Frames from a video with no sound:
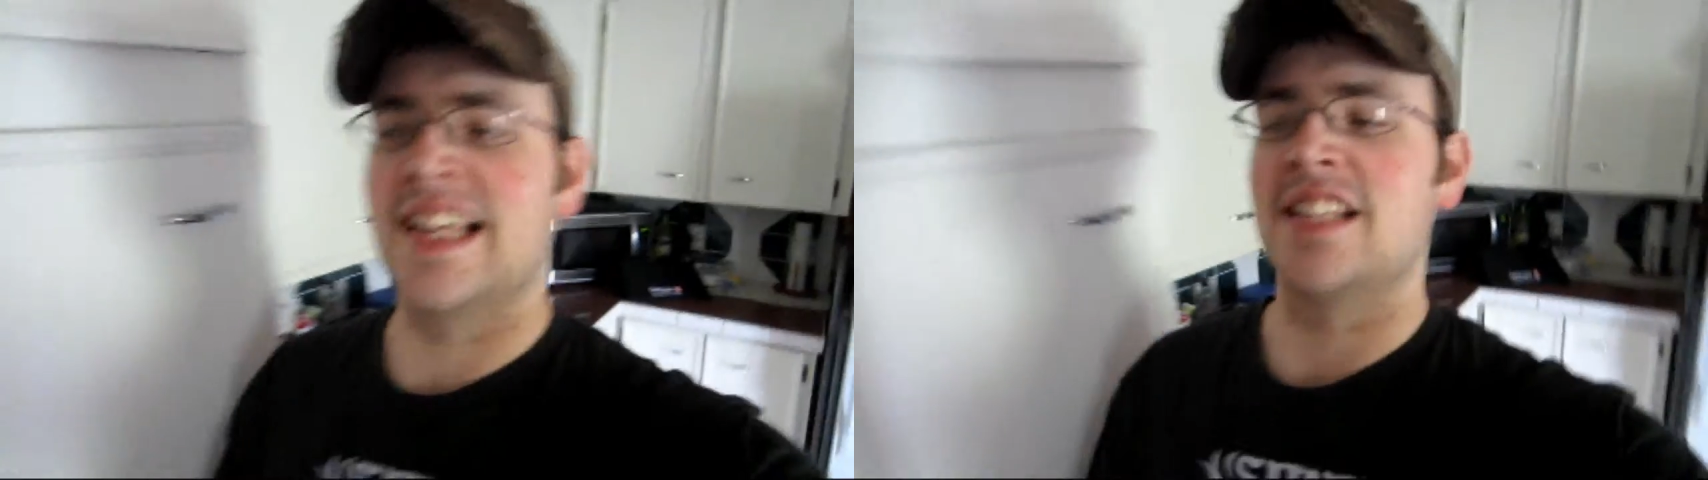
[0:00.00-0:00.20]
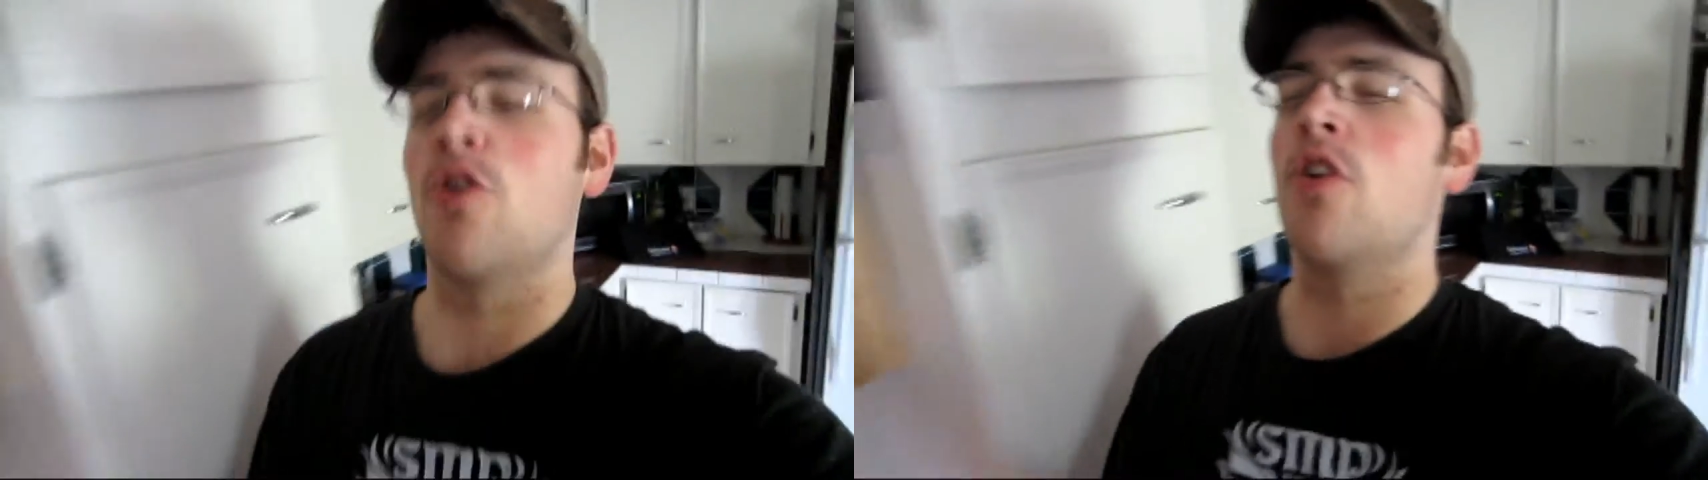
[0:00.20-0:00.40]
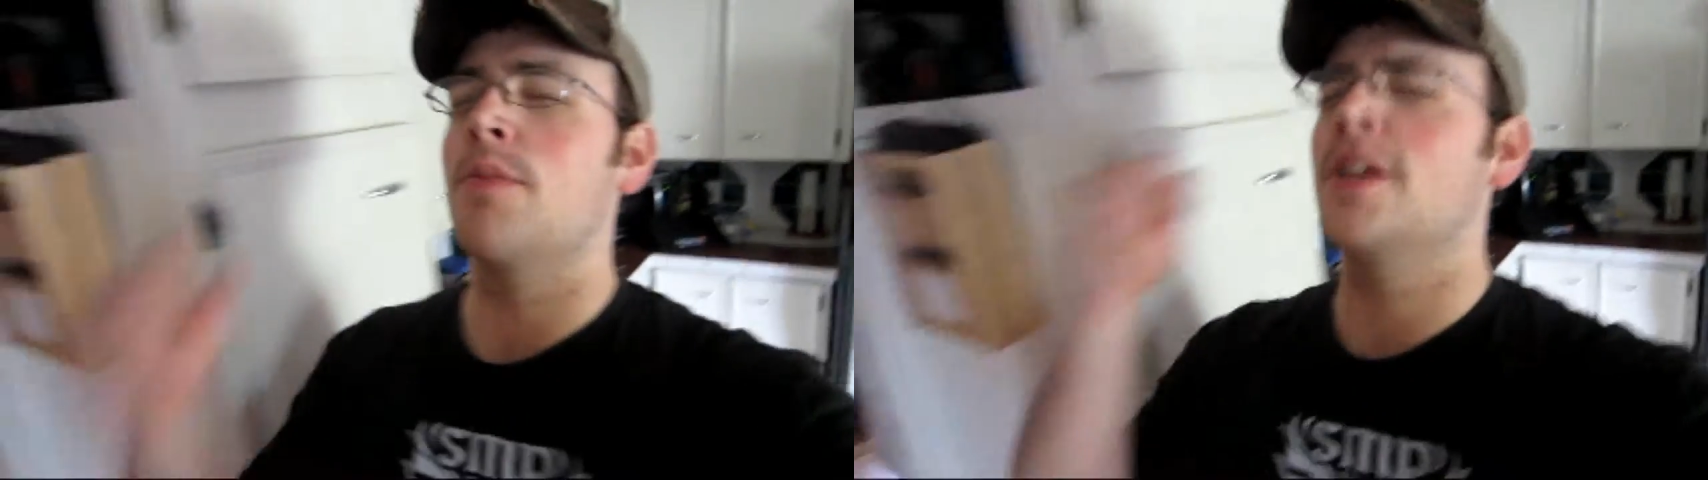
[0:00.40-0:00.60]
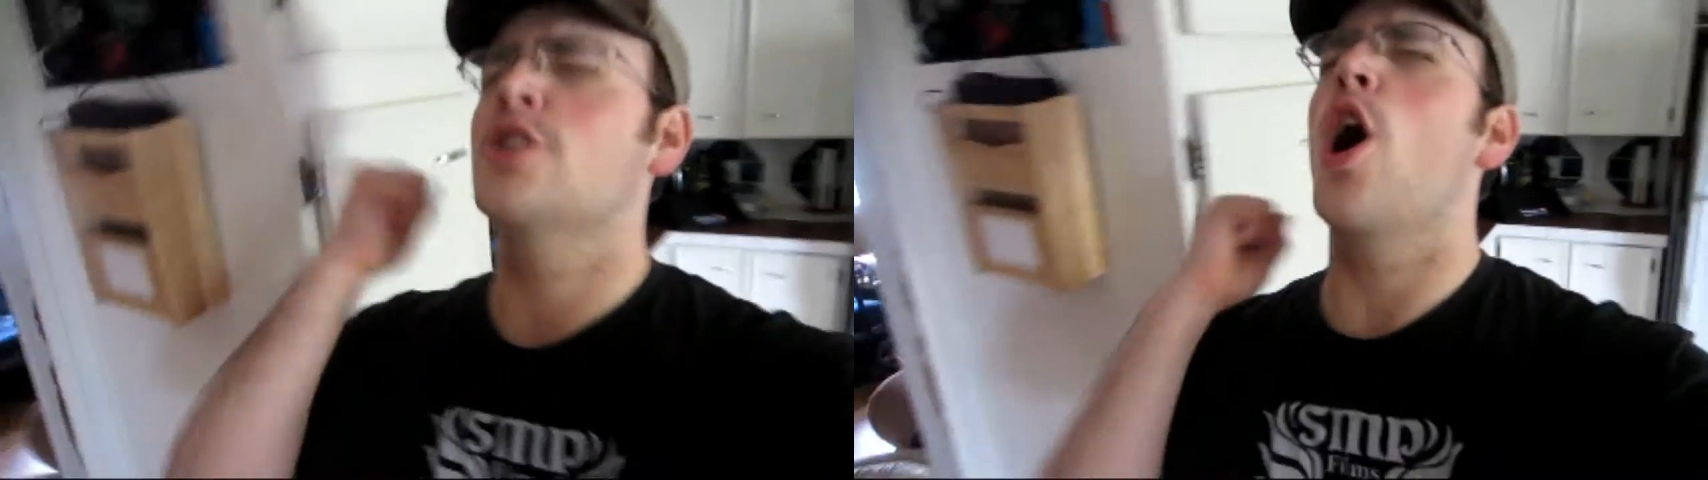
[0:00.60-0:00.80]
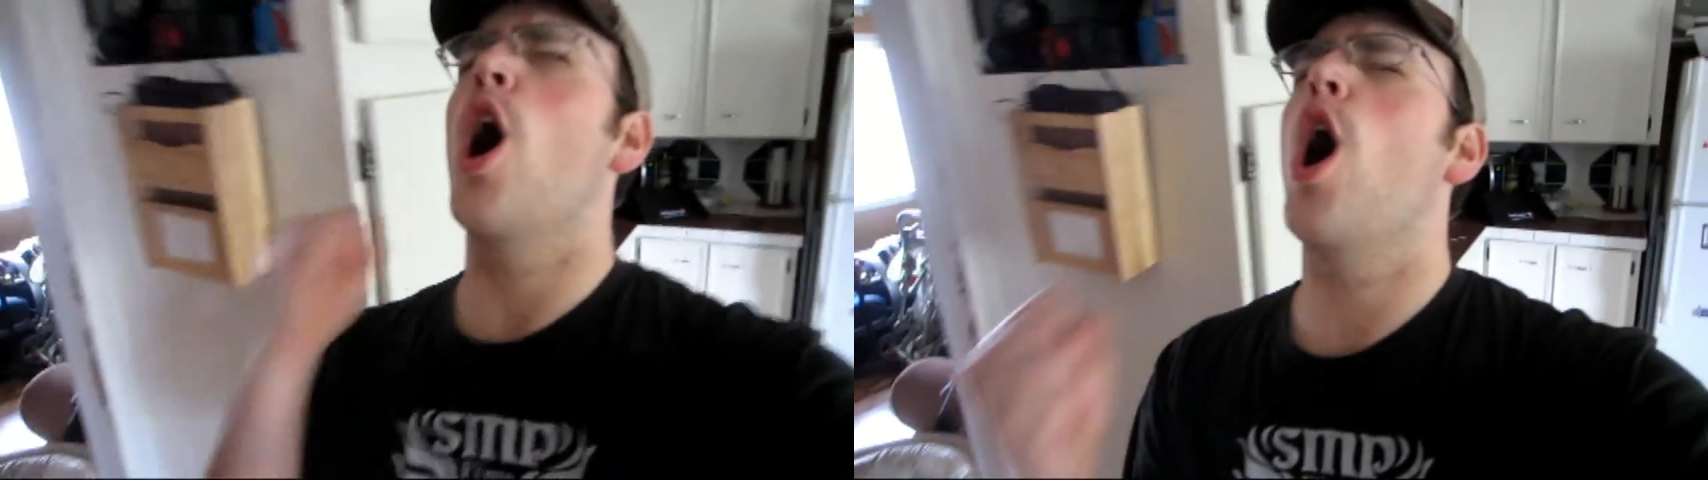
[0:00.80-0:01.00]
it's going to be
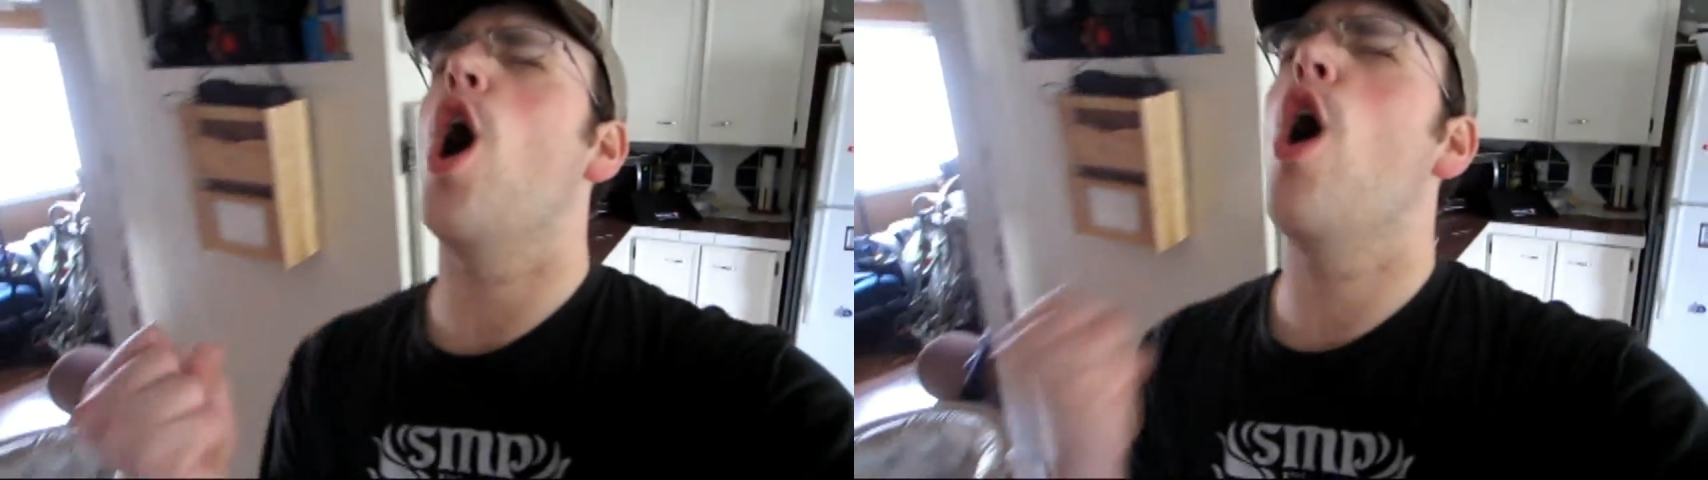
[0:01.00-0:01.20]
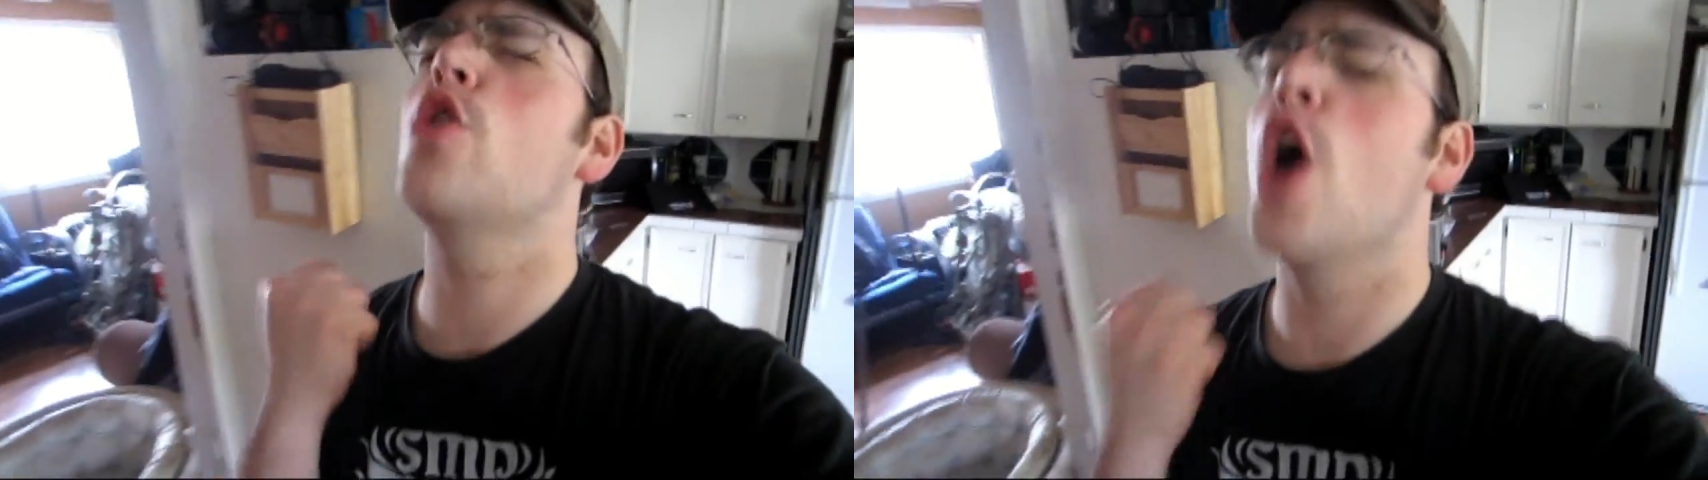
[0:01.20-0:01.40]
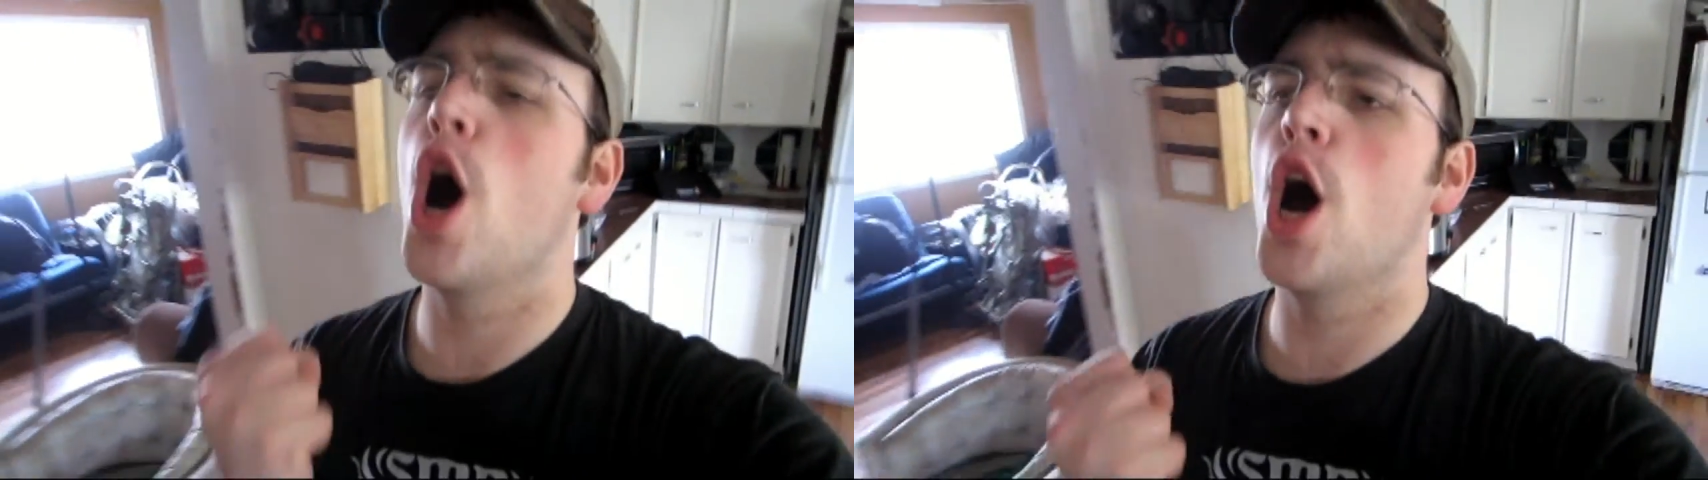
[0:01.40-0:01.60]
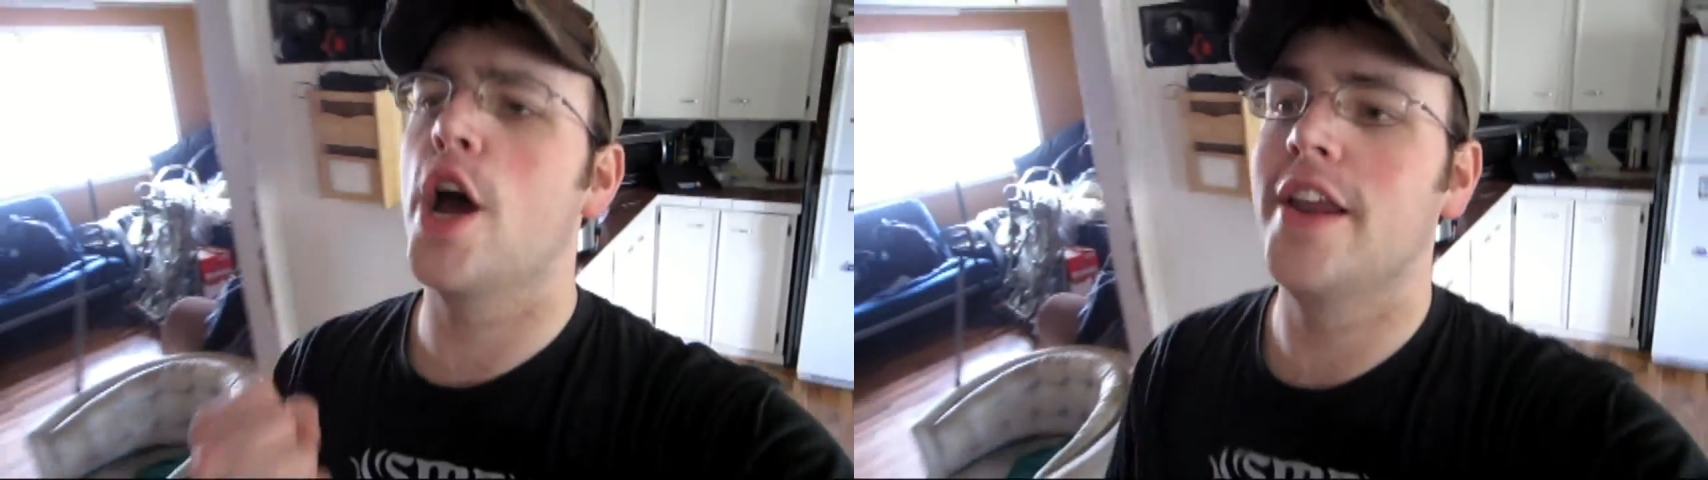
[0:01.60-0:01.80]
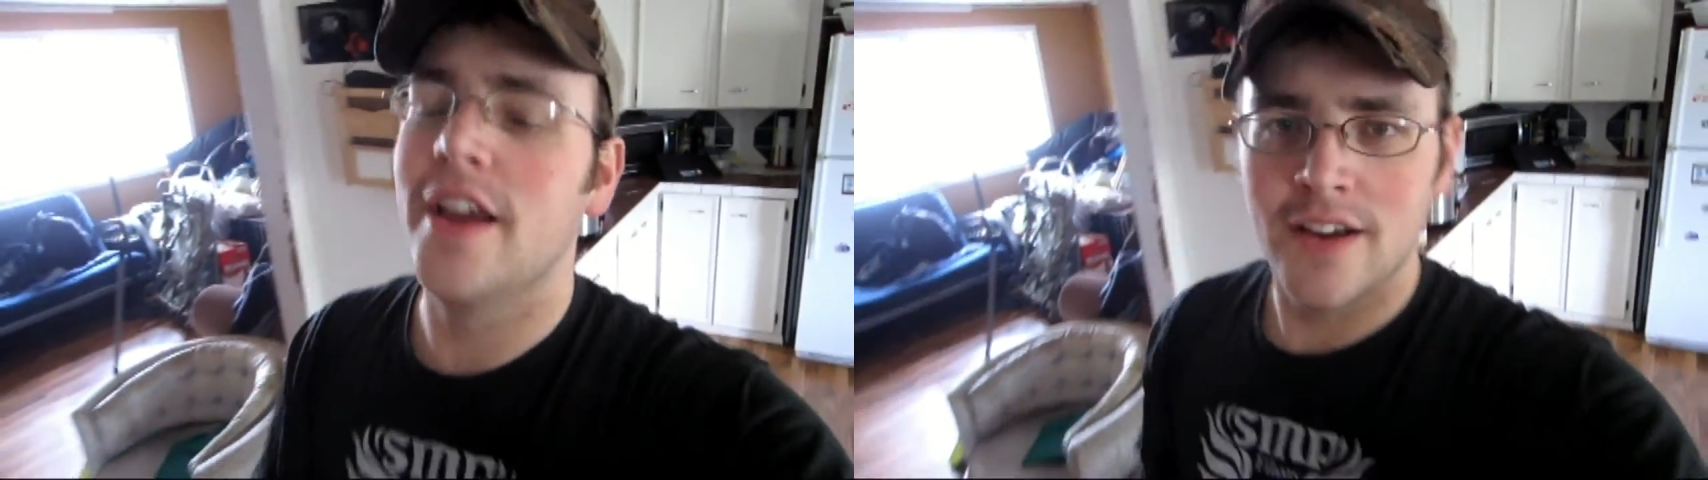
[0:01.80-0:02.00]
so good.